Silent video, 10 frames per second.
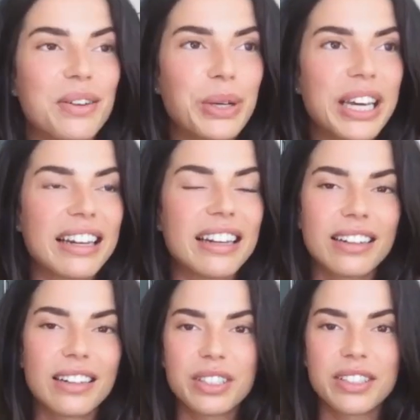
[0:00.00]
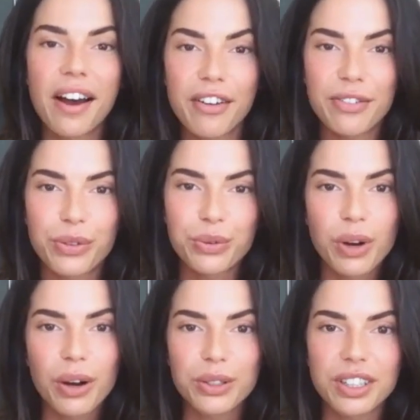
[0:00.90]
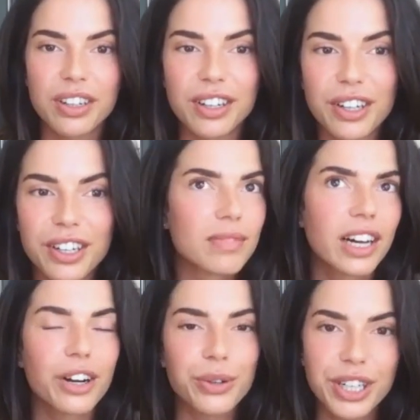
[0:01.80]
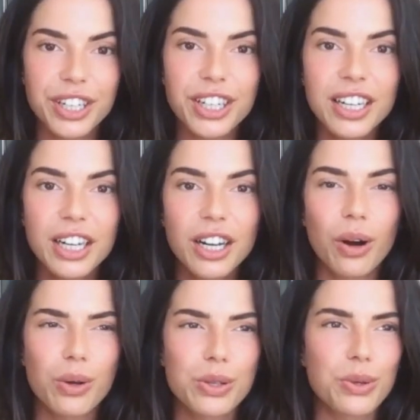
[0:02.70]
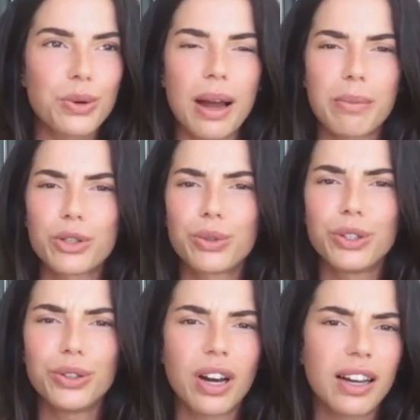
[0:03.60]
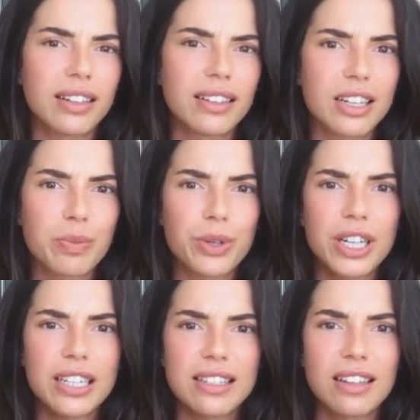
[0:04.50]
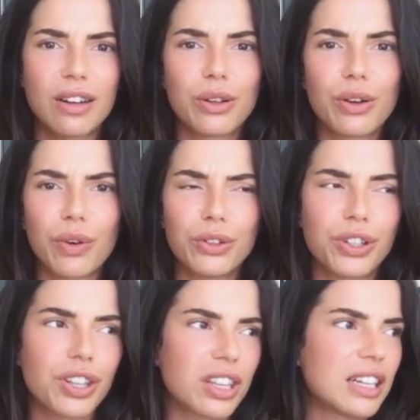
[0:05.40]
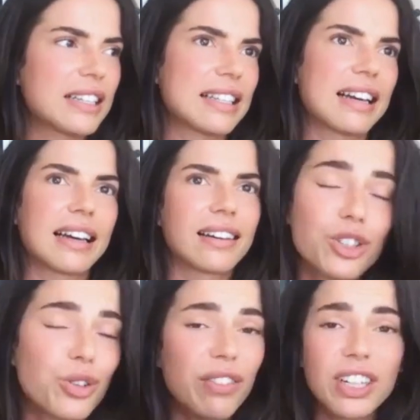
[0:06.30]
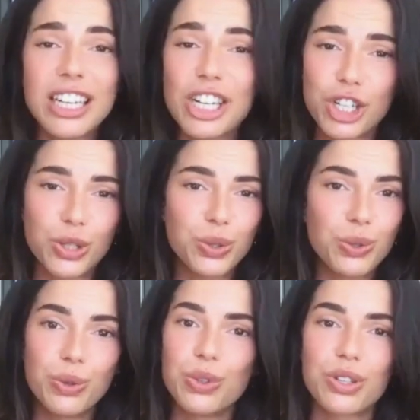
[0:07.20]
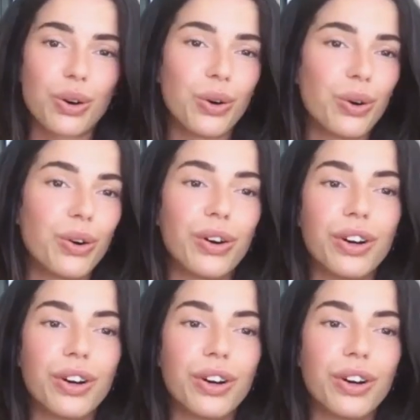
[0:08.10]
We get a little tough throughout our career. Also, I'm sure you had experienced a lot of other things like travel issues or...